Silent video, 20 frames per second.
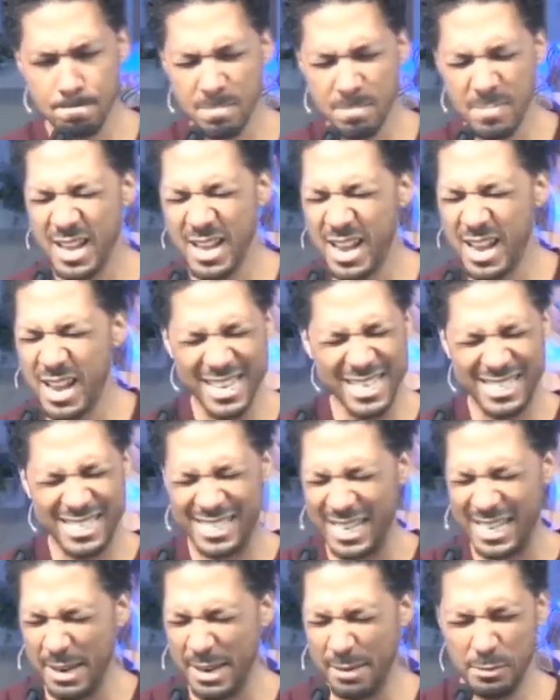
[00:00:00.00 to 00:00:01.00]
Nothing
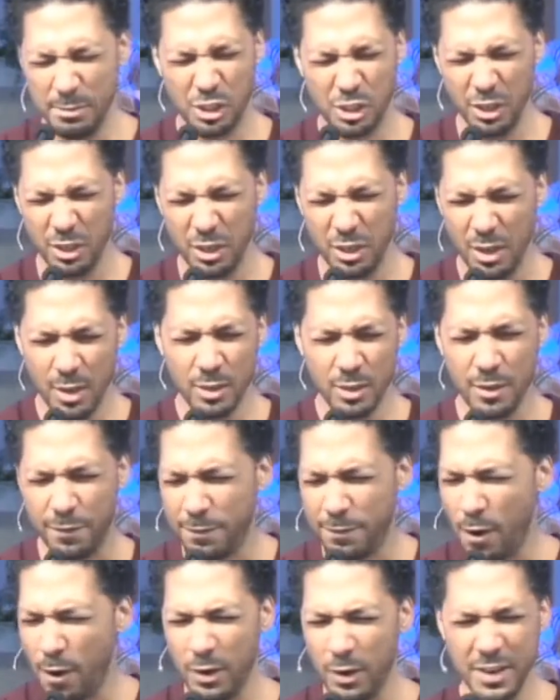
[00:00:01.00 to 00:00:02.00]
seems to
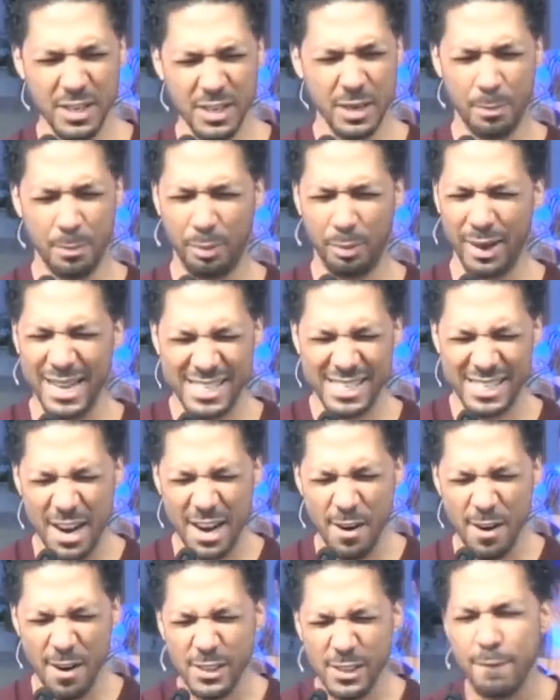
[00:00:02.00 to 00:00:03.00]
fall into place.
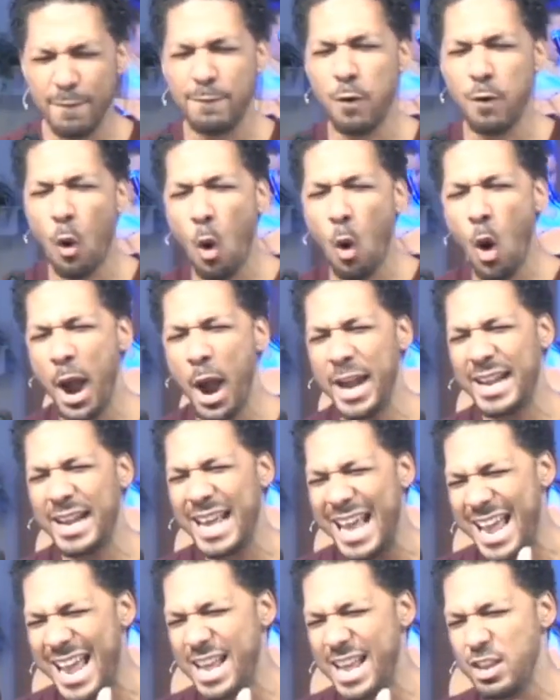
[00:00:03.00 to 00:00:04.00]
There is a void
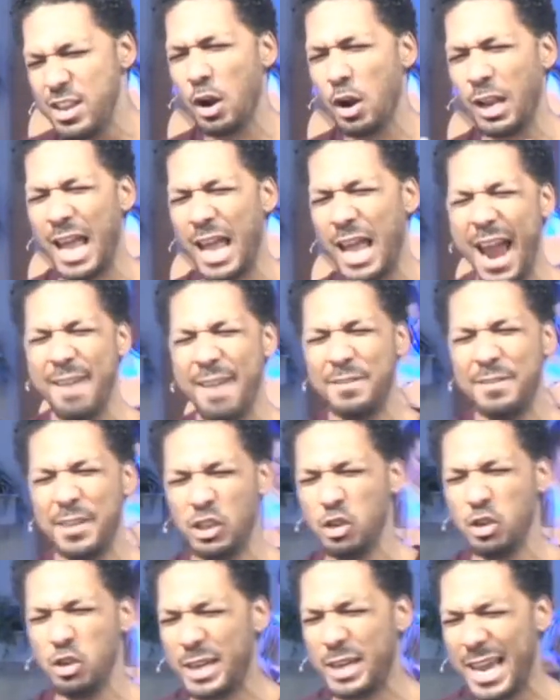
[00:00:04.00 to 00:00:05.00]
in your life
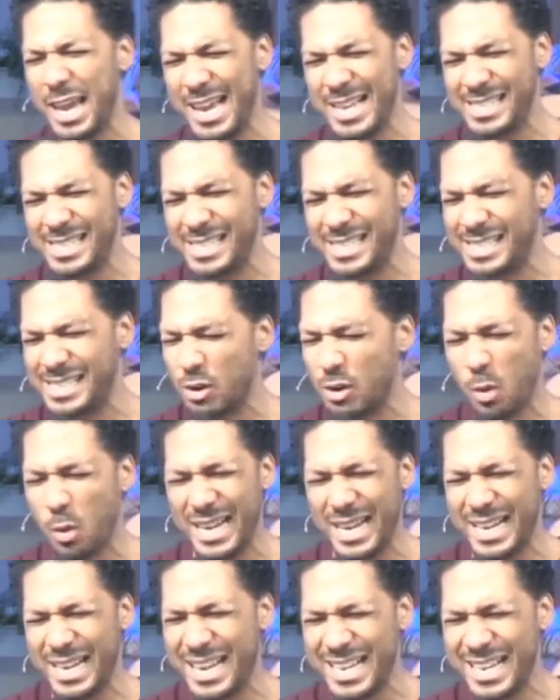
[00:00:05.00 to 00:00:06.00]
that you can't
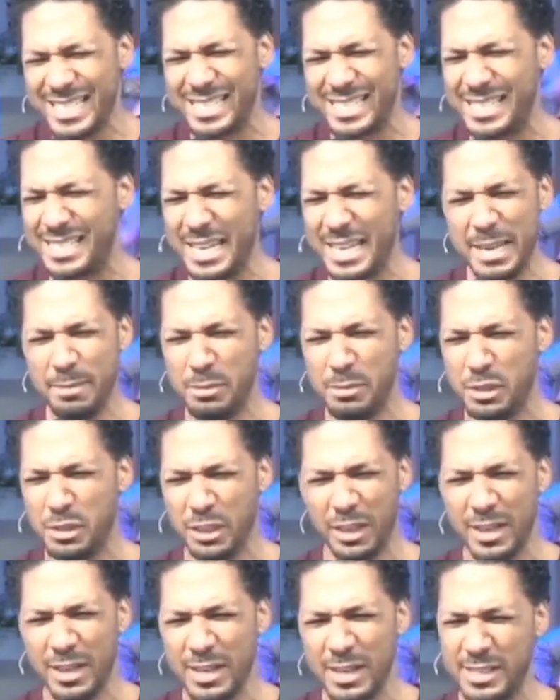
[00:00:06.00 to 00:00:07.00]
quite seem
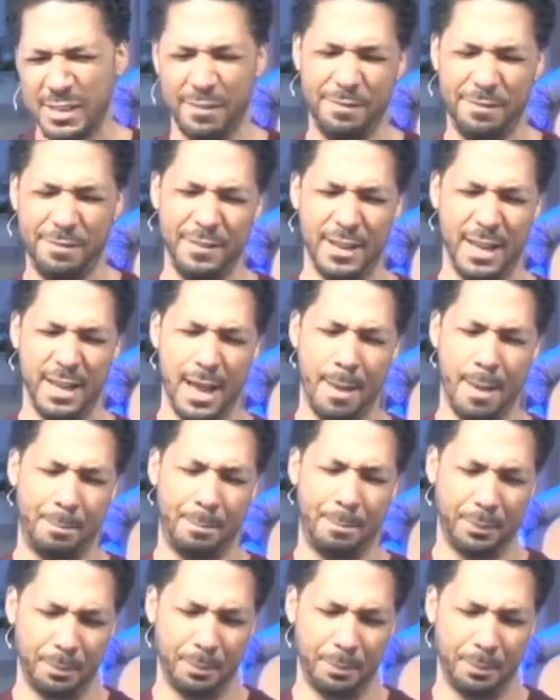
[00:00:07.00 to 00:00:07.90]
to fill up.